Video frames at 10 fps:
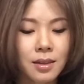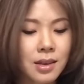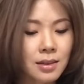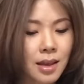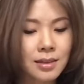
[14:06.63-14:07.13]

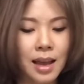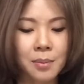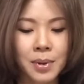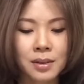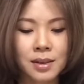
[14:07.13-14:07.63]
these things
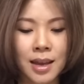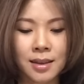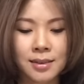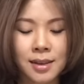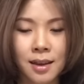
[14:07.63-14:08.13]
happen,
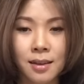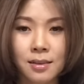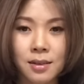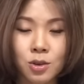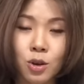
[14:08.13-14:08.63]
and
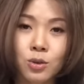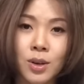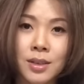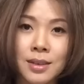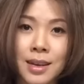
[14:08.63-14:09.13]
the
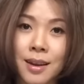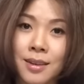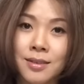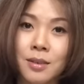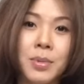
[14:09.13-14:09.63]
children need
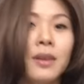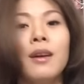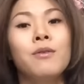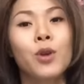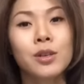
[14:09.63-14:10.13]
us to be
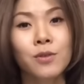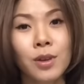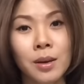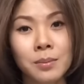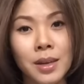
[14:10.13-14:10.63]
a voice for
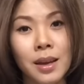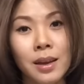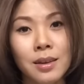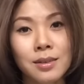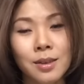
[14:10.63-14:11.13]
them.
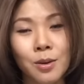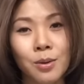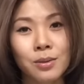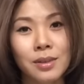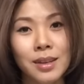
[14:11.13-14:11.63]

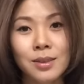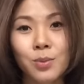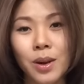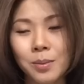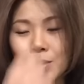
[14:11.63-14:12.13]
So that
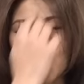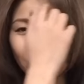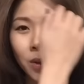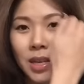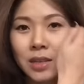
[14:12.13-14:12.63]
is what I'm
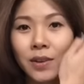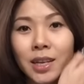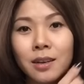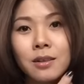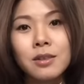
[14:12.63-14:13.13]
doing with these
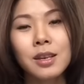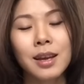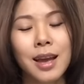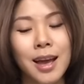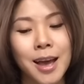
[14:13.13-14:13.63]
videos.
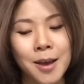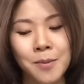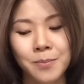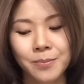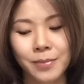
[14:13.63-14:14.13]

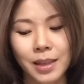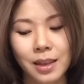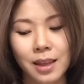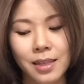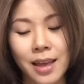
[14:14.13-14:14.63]

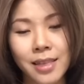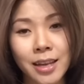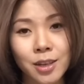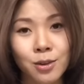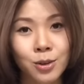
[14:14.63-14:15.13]
I
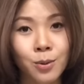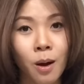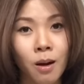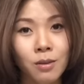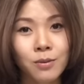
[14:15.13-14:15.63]
thank you
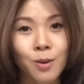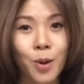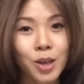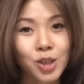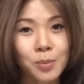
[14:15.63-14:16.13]
all for
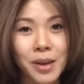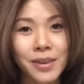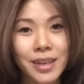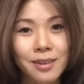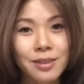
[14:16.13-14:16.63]
watching my
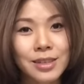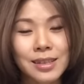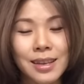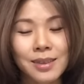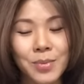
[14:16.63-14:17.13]
videos,
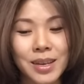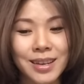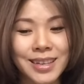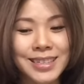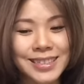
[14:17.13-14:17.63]

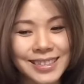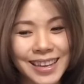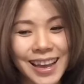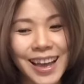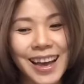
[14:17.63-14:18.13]
because
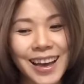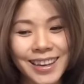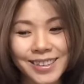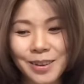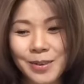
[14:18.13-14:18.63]

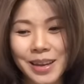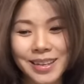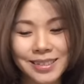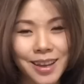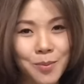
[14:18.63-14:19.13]
I know
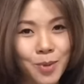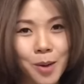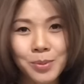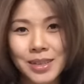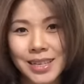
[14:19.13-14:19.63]
that it's not
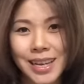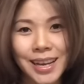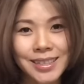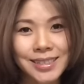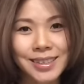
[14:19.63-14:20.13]
properly
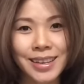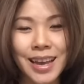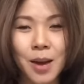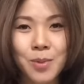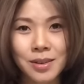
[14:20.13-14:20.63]
done. The
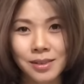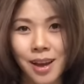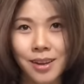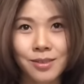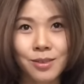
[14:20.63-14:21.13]
camera is
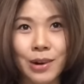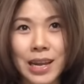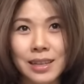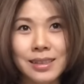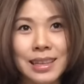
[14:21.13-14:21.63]
not
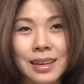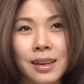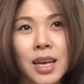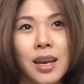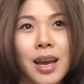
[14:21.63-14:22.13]
great. The